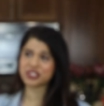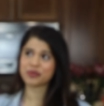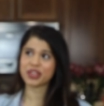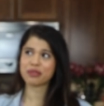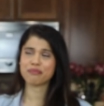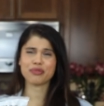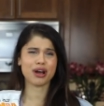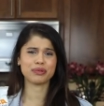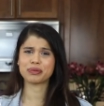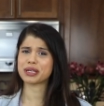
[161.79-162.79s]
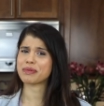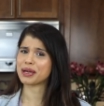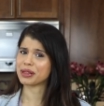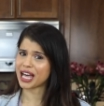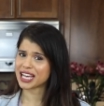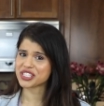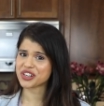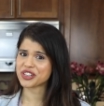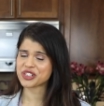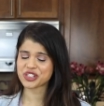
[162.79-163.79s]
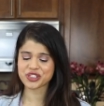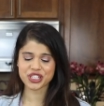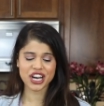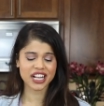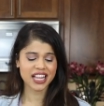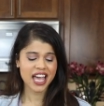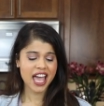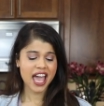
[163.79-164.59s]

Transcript: this with probably my last Trader Joe's haul